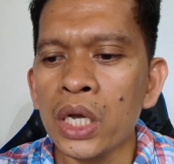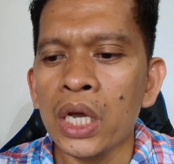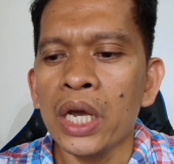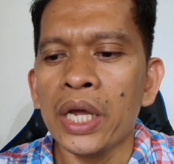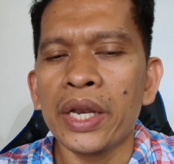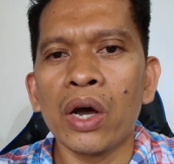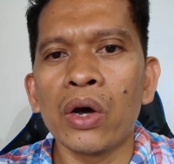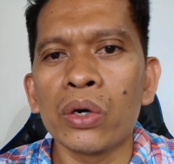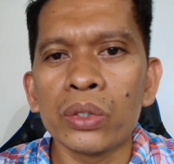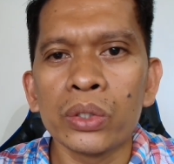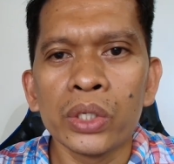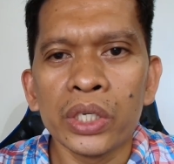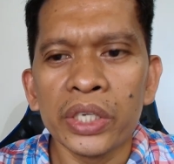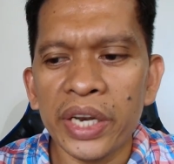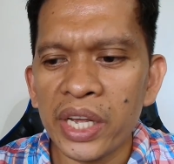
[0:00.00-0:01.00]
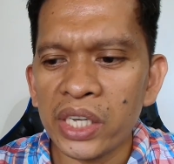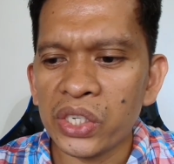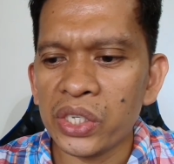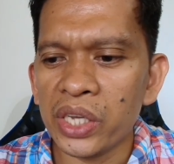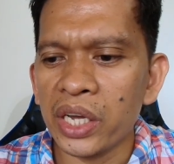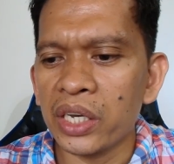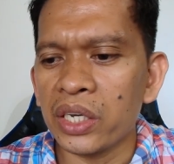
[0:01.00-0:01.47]
Now, the next
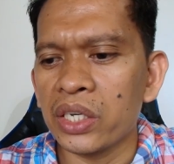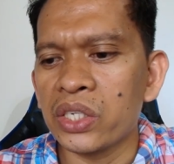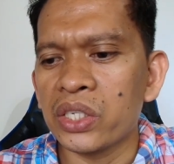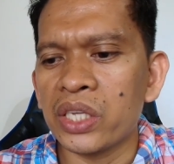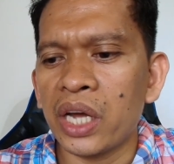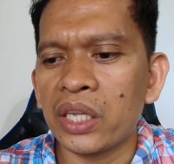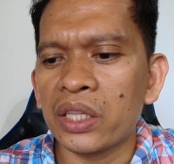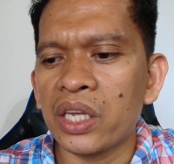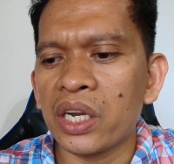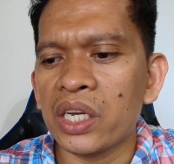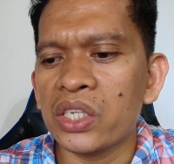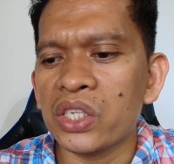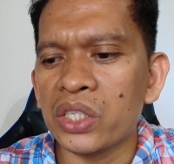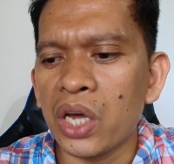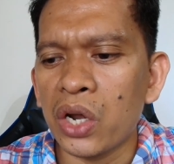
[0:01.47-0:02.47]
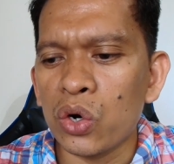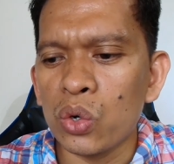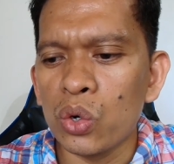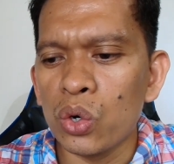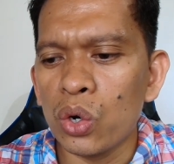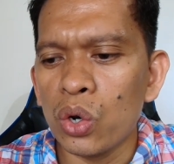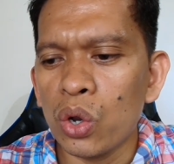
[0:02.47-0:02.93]
thing is that there is the
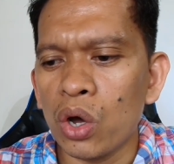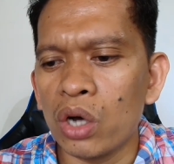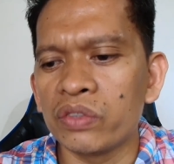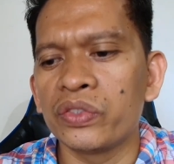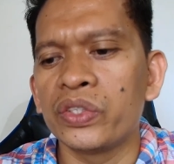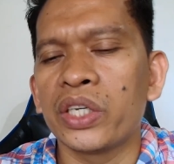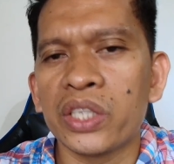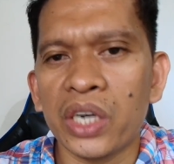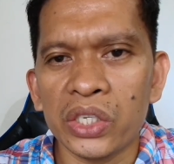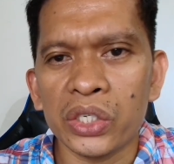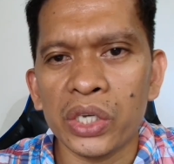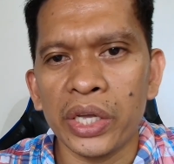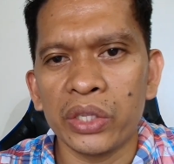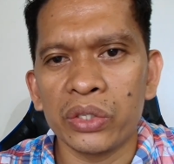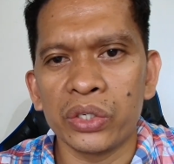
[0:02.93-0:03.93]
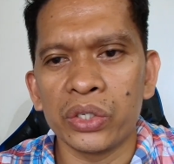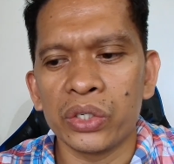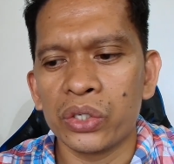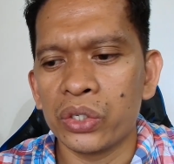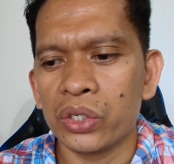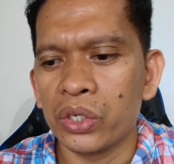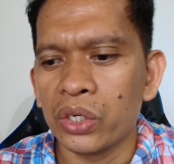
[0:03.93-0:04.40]
role of the
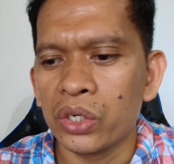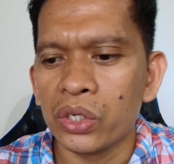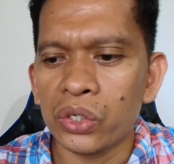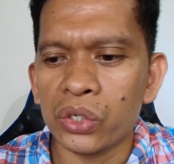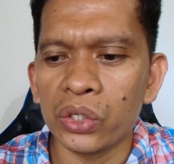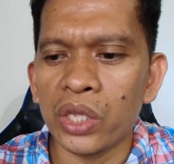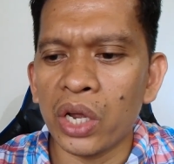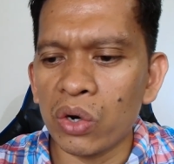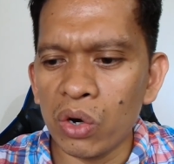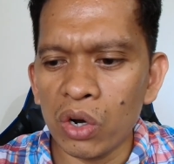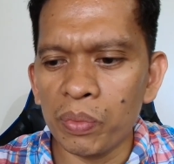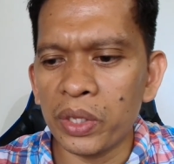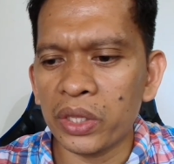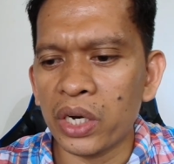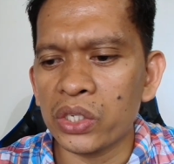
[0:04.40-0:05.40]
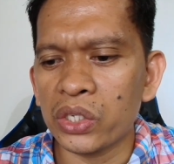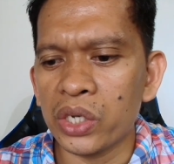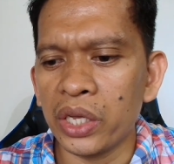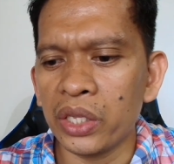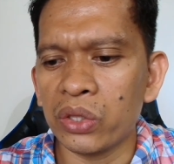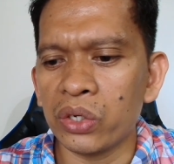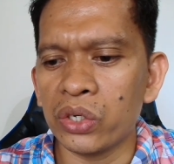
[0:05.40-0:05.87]
translators. So the role of the
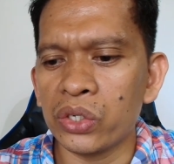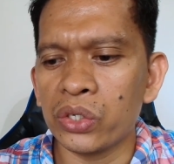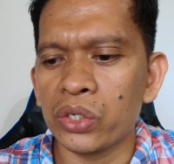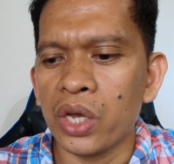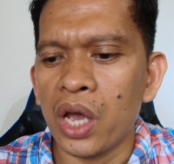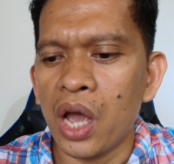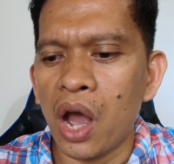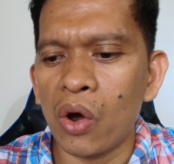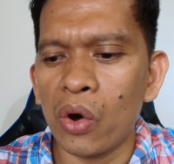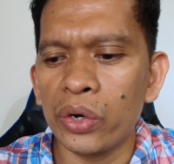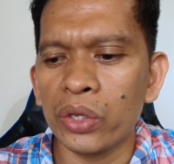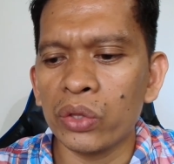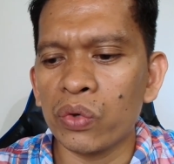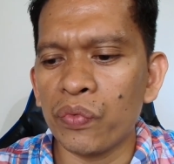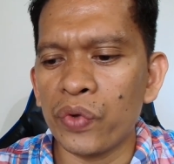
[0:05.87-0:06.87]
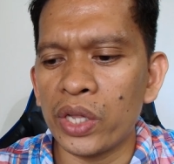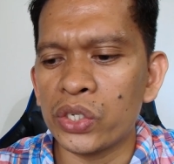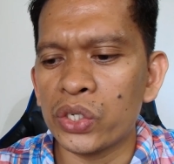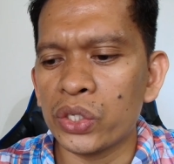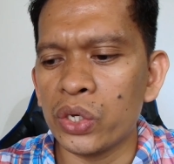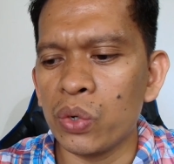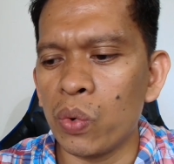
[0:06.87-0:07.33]
translators, according to Fee and
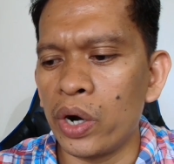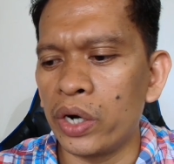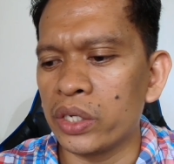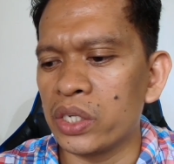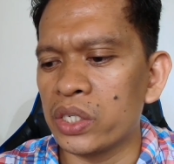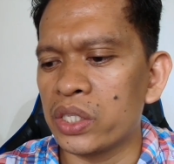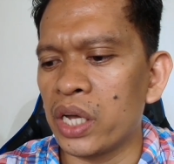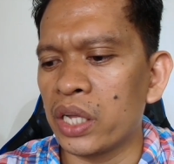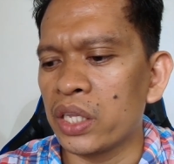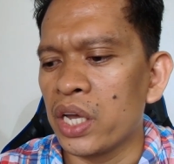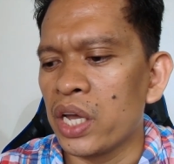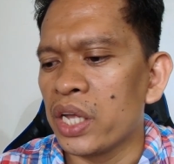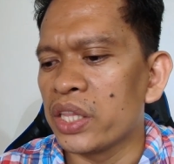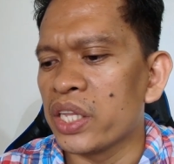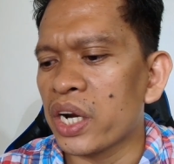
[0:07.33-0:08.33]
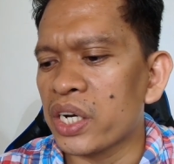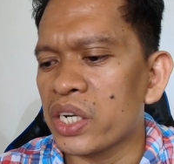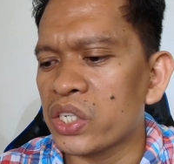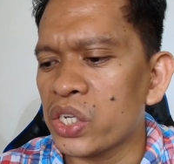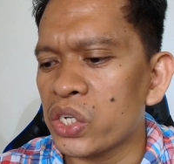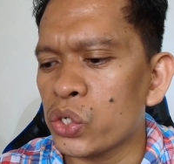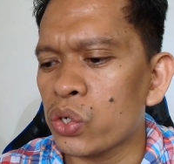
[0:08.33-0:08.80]
Stewart, is that their
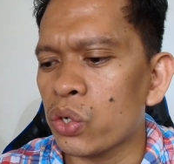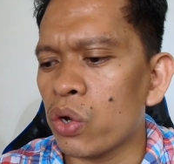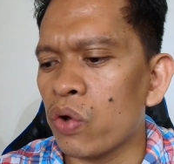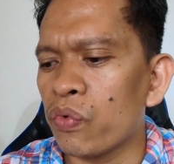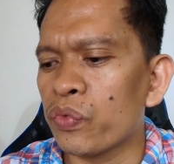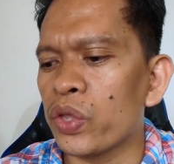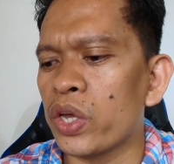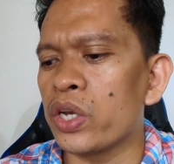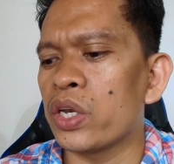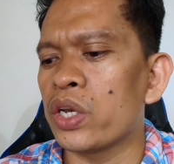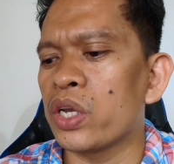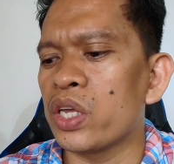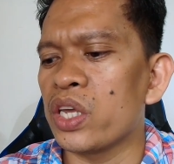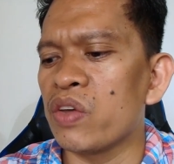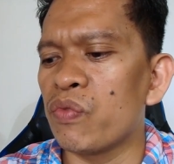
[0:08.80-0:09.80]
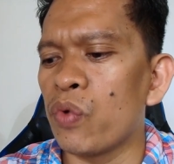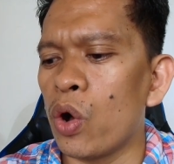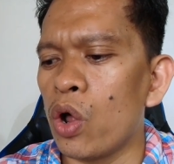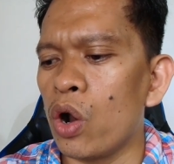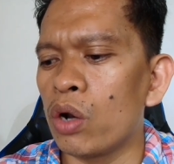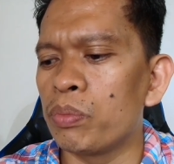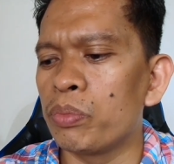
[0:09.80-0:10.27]
decision often
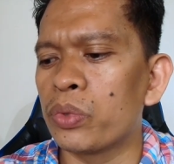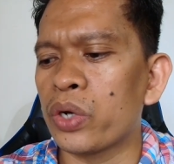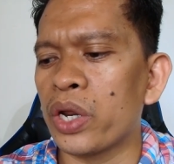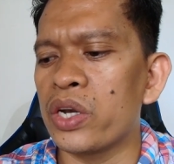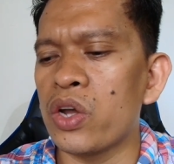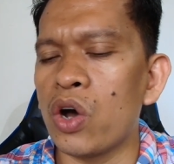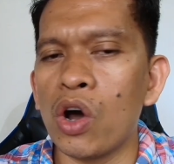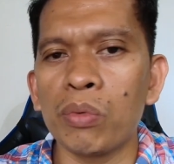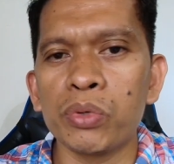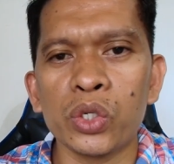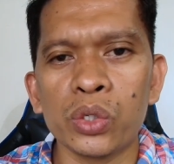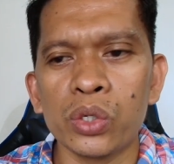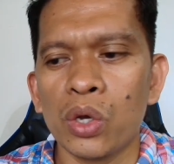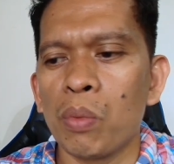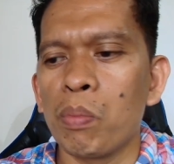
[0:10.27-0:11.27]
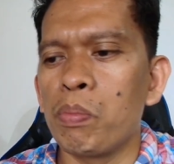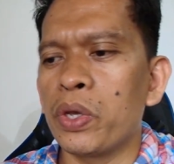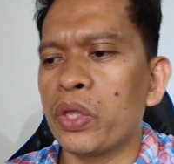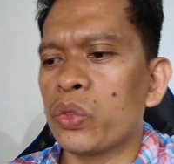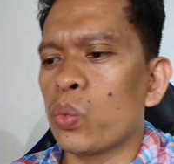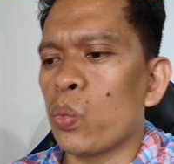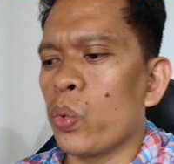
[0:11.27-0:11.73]
involve trade-offs
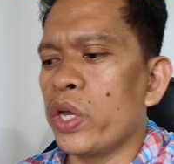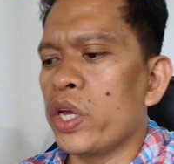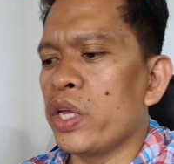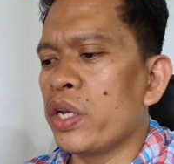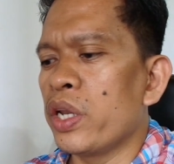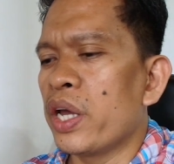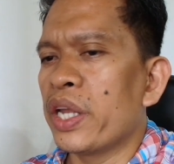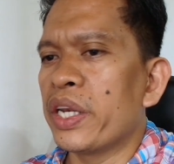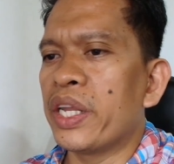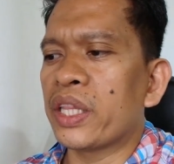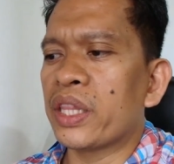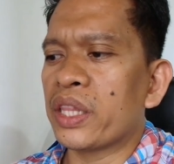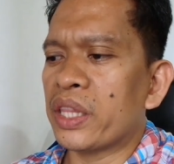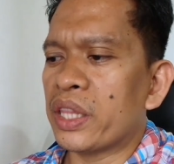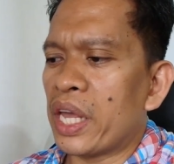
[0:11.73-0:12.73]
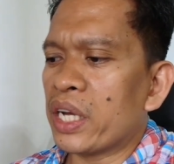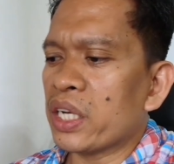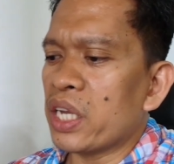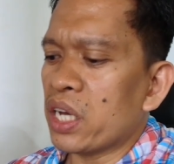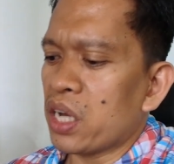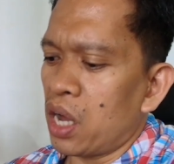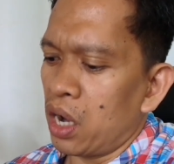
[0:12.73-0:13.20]
between the
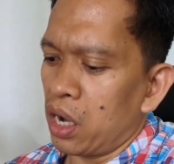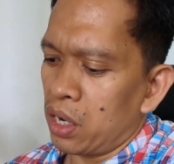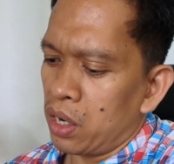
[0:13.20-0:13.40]
technical